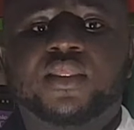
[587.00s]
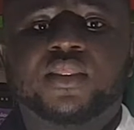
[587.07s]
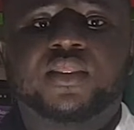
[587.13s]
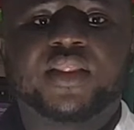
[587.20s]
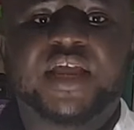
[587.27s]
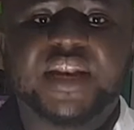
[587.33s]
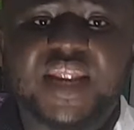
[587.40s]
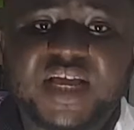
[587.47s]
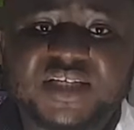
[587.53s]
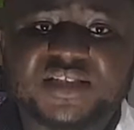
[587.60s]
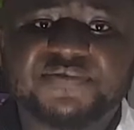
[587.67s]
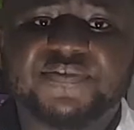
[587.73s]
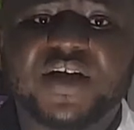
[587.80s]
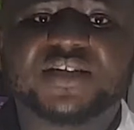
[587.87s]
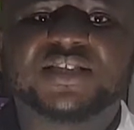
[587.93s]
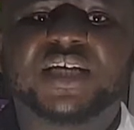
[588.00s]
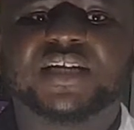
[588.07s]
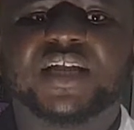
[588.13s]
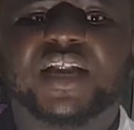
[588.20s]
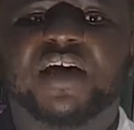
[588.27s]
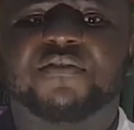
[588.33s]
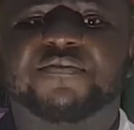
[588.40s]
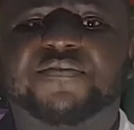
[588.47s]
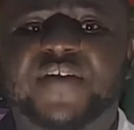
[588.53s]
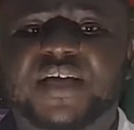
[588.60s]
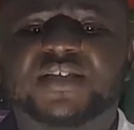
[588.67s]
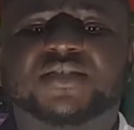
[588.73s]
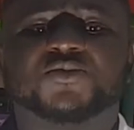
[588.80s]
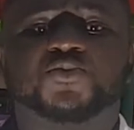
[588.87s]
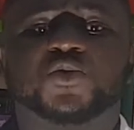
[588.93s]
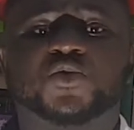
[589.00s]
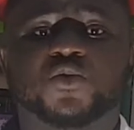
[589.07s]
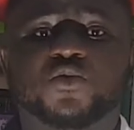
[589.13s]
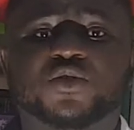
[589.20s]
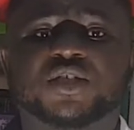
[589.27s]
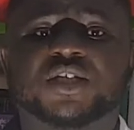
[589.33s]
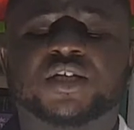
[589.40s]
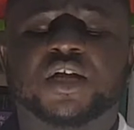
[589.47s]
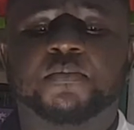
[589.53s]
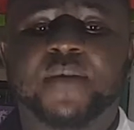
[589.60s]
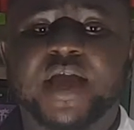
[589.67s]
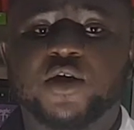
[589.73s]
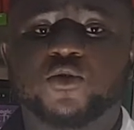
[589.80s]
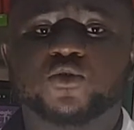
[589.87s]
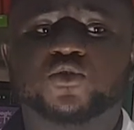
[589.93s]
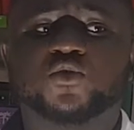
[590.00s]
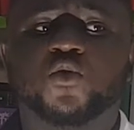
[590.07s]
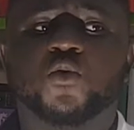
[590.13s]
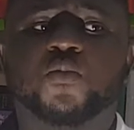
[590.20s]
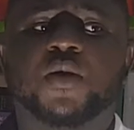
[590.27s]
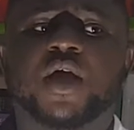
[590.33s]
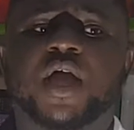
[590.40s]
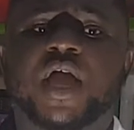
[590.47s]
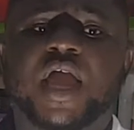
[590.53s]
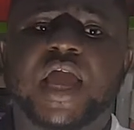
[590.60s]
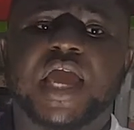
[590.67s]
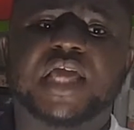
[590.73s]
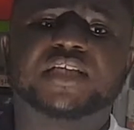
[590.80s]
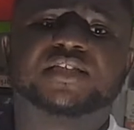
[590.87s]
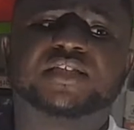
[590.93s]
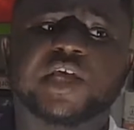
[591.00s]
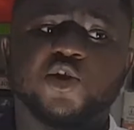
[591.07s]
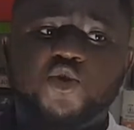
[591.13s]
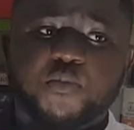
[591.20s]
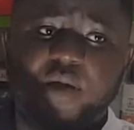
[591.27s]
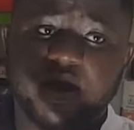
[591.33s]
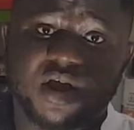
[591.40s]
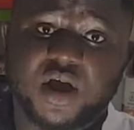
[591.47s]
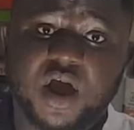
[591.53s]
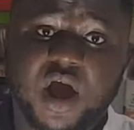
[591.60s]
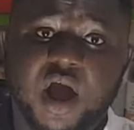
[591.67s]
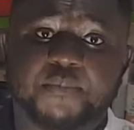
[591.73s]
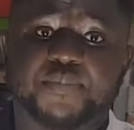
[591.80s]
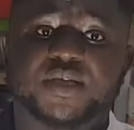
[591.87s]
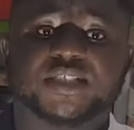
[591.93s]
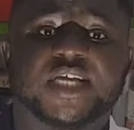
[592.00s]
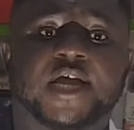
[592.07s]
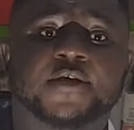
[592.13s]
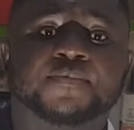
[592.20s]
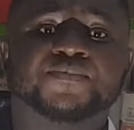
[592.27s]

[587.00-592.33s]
The next factor that affects resolution in a microscope is the numerical aperture.